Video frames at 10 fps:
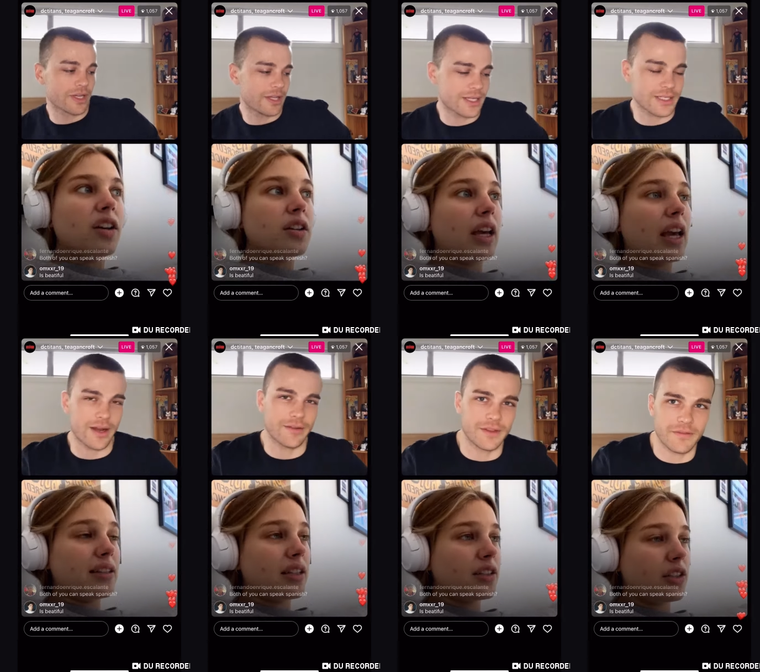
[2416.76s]
Speaker 1: I'm really
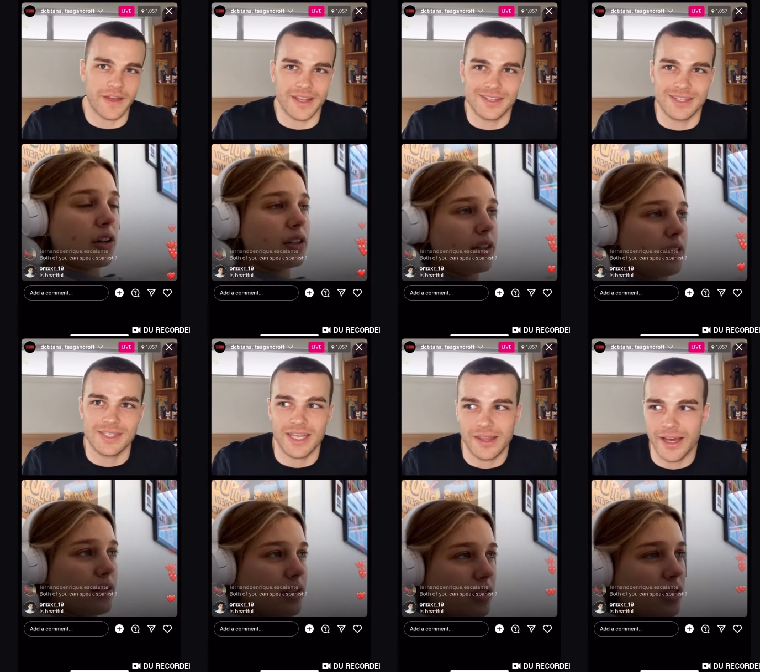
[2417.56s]
excited for the
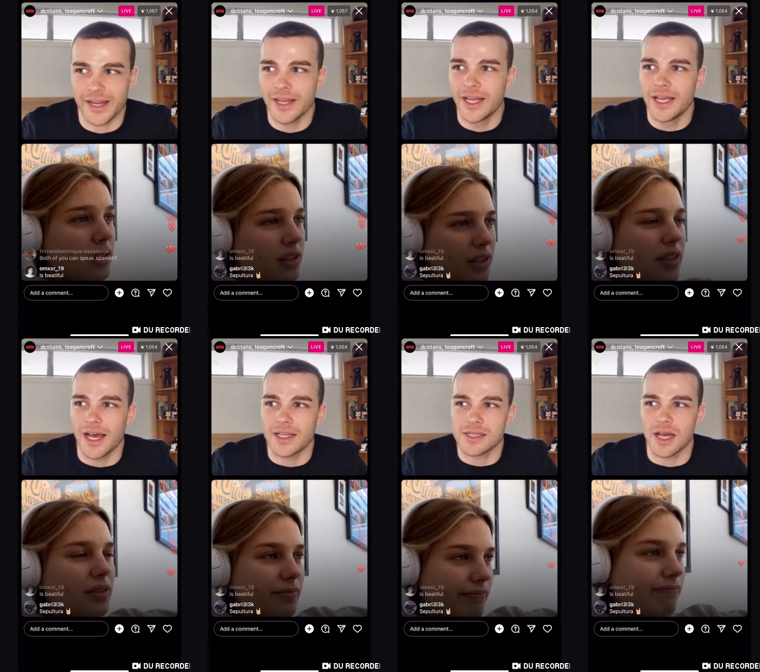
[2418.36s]
fans to see that,
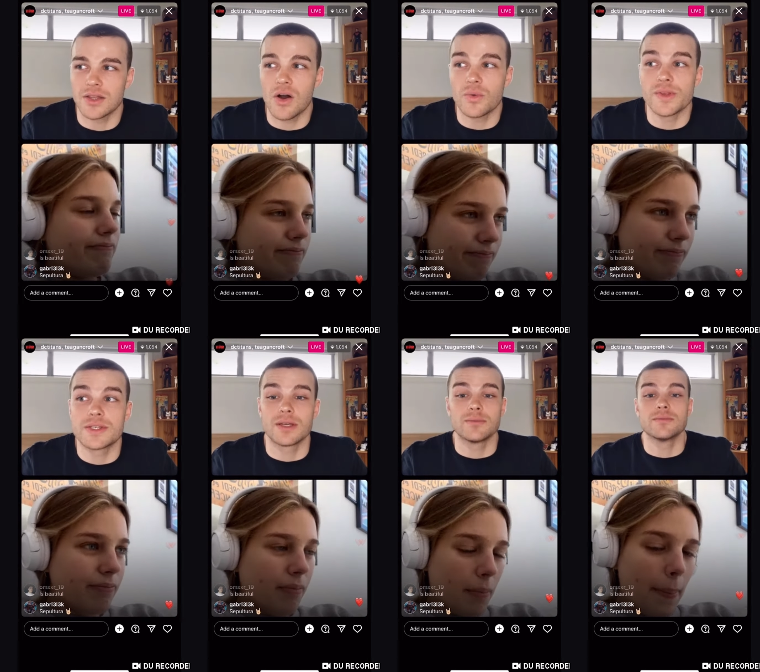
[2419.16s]
as,
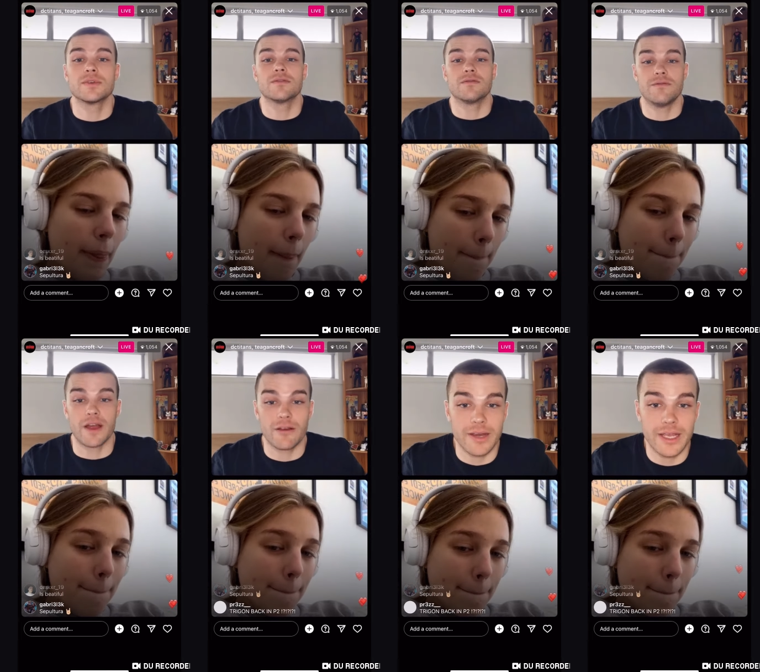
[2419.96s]
along with some
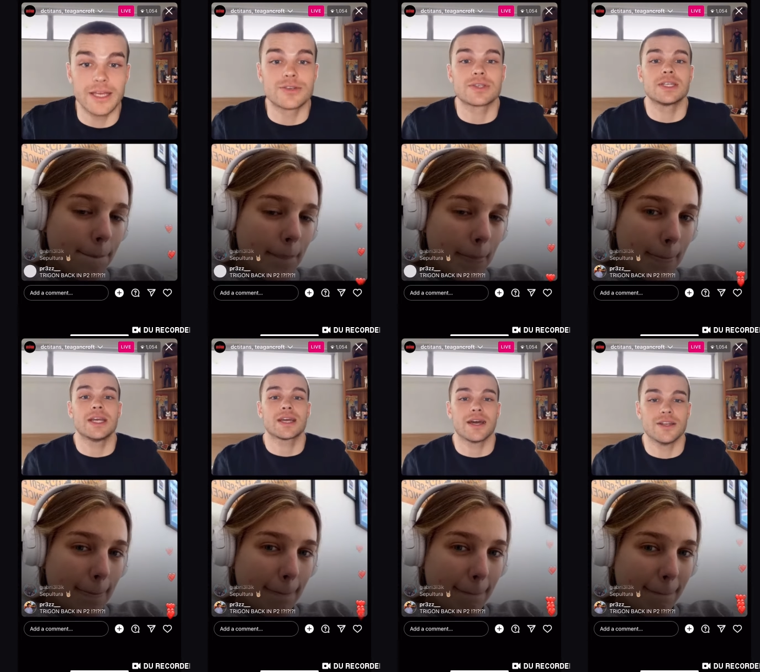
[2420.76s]
very
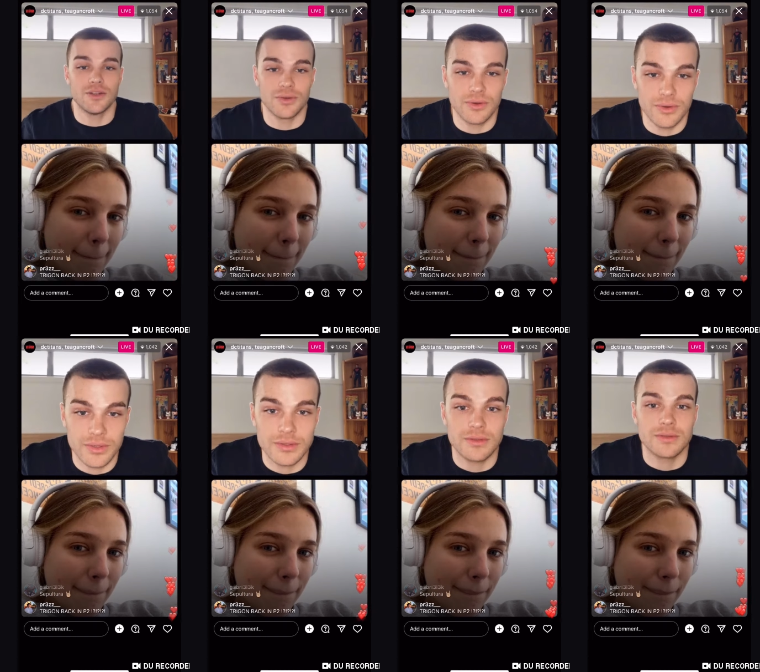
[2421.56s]
interesting and
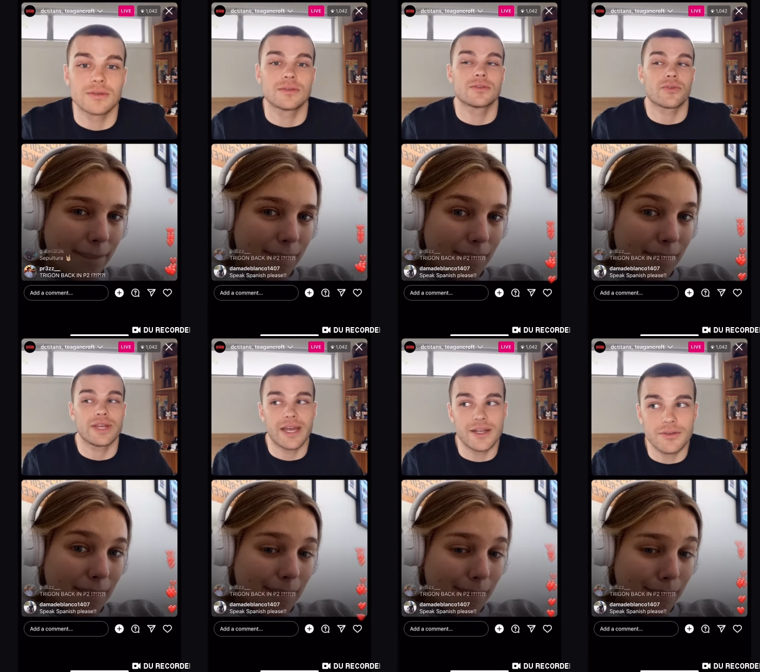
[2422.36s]
new
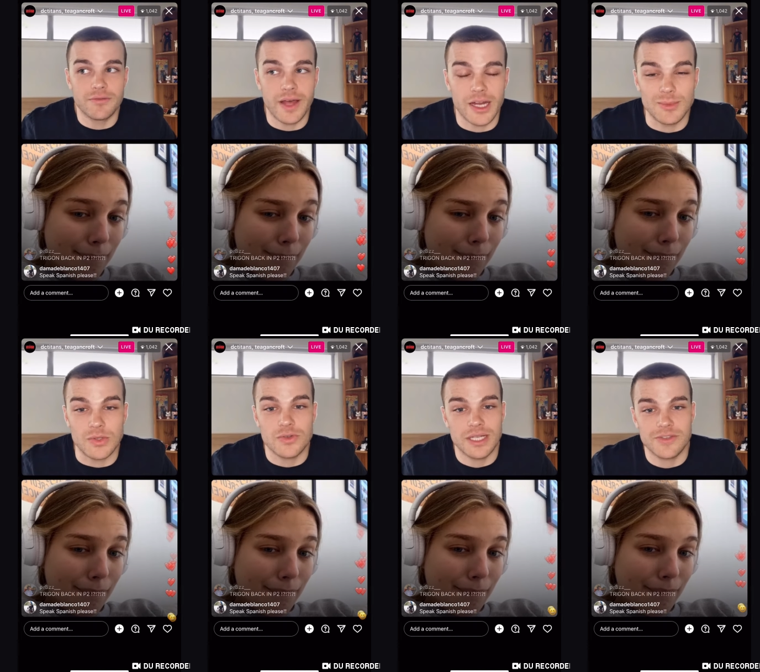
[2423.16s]
creative
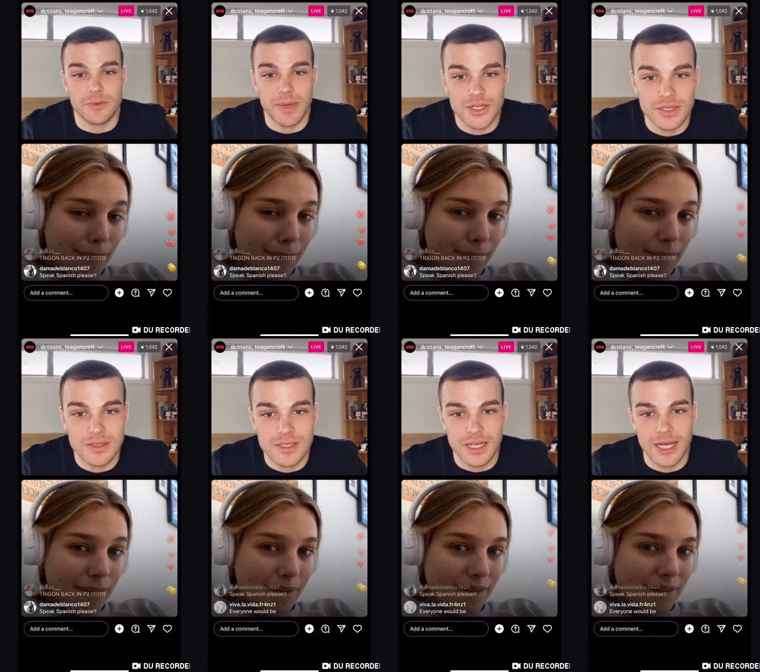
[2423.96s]
animal
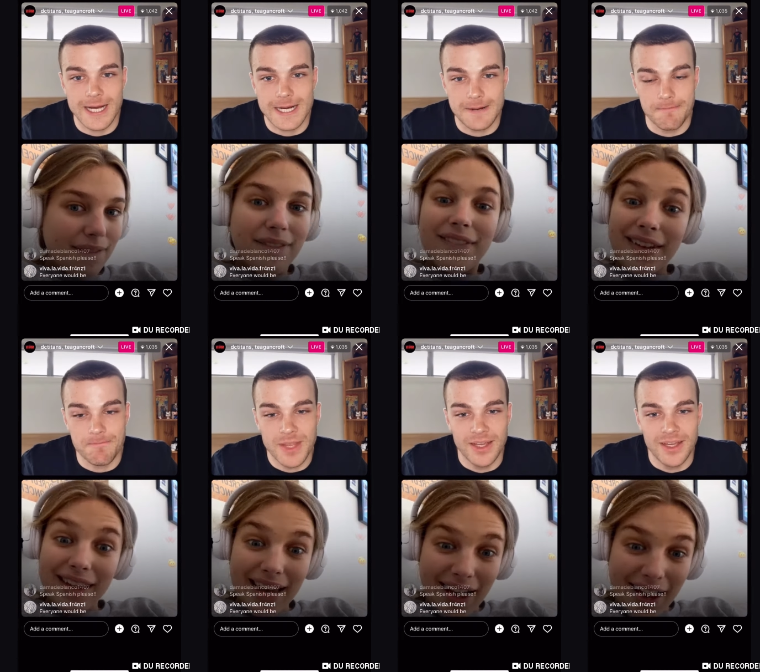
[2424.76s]
transformations.
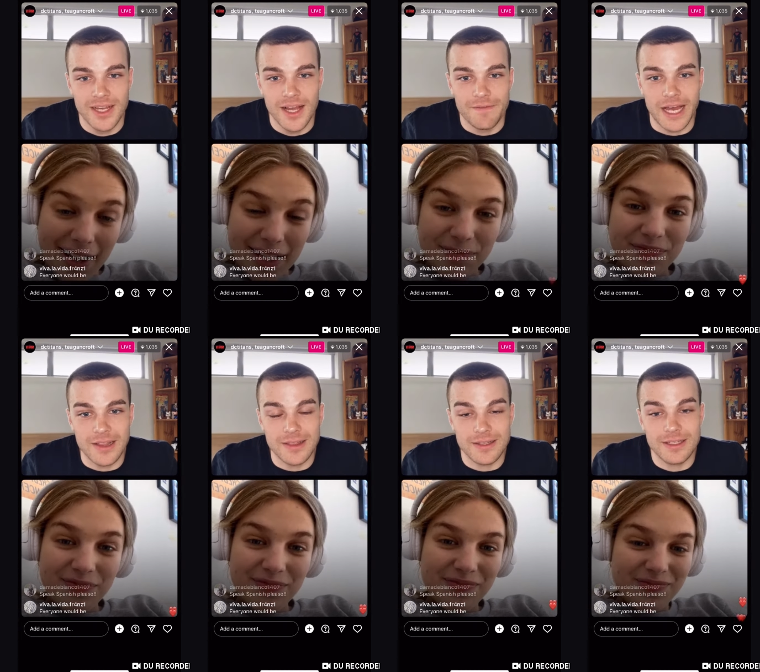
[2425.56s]
Um, yeah
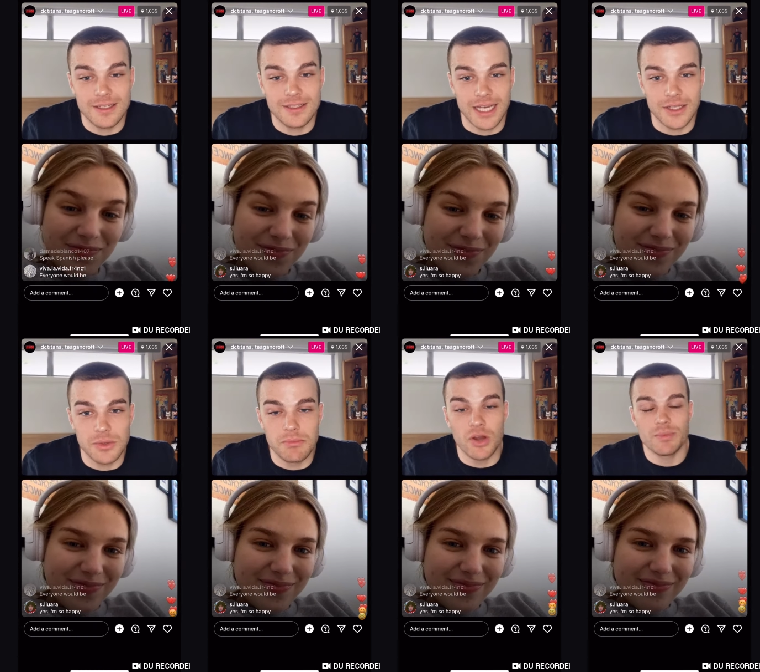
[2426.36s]

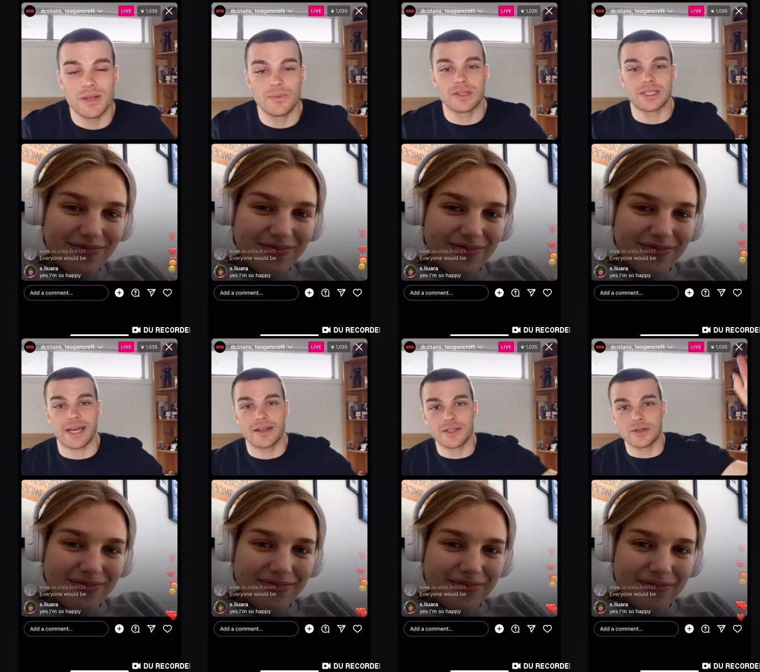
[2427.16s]
that little moment
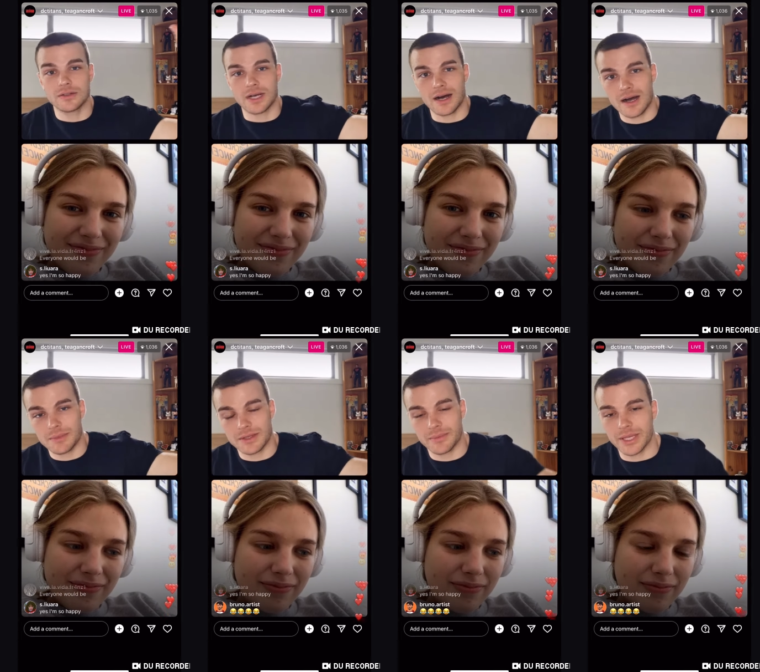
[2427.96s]
with the tentacle
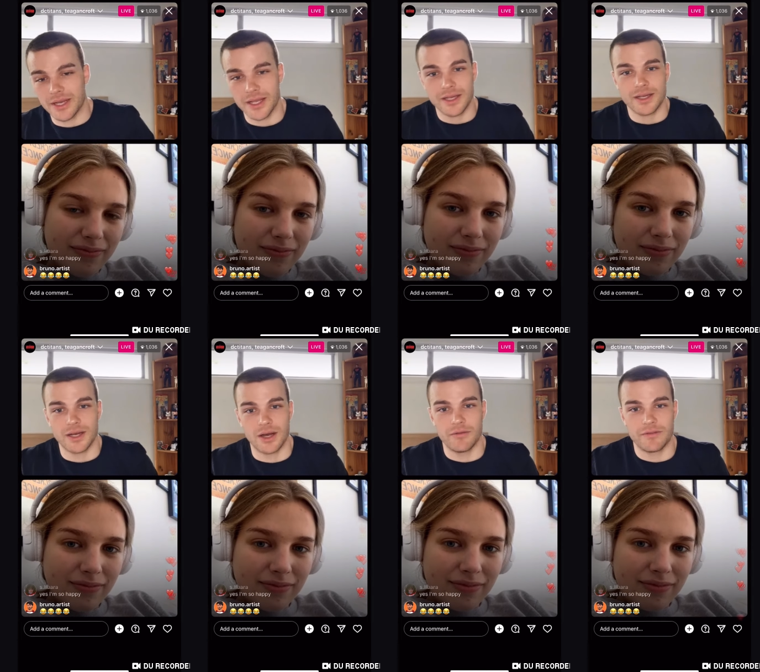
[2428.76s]
arm at the
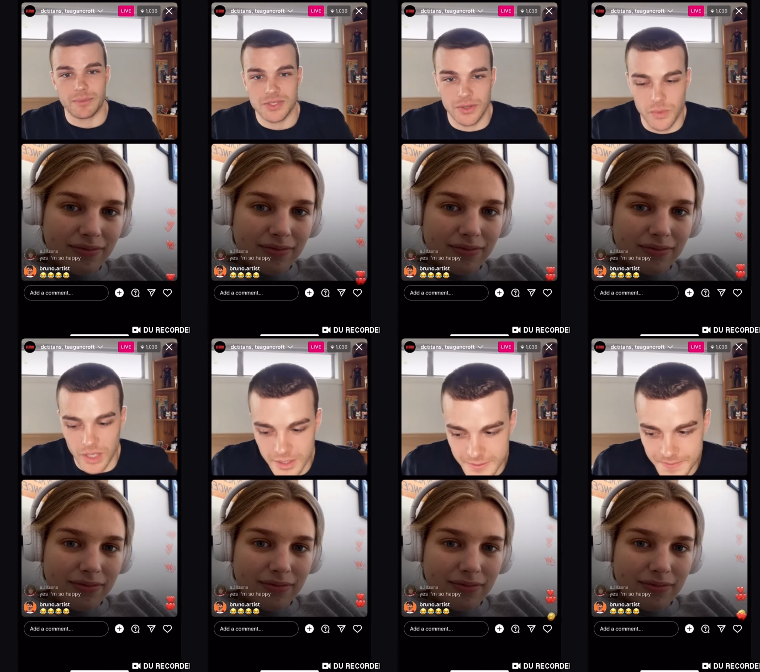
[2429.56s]
beginning of
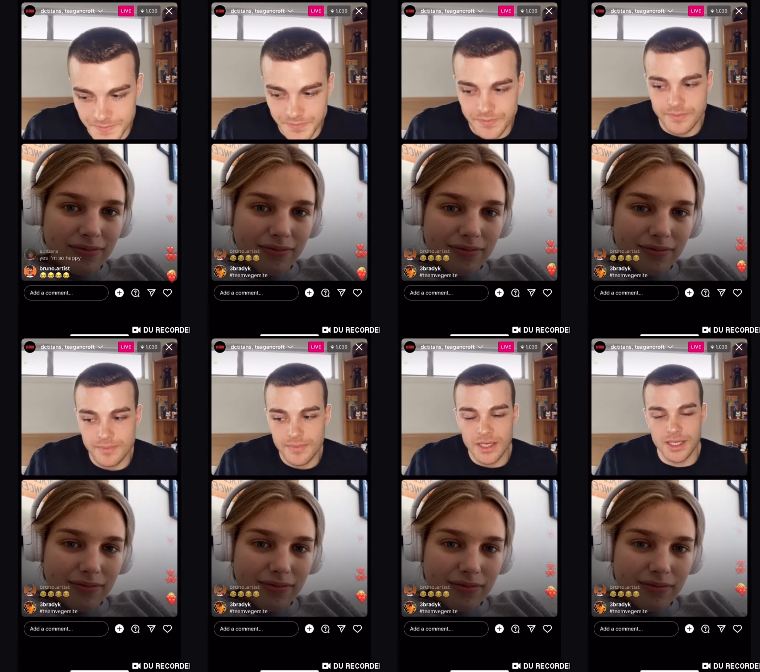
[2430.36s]
episode one
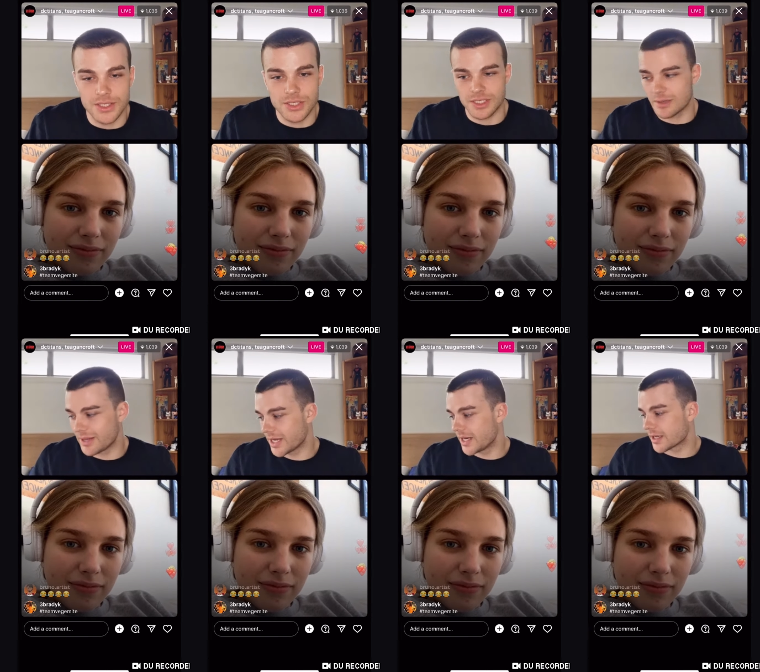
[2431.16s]
is just the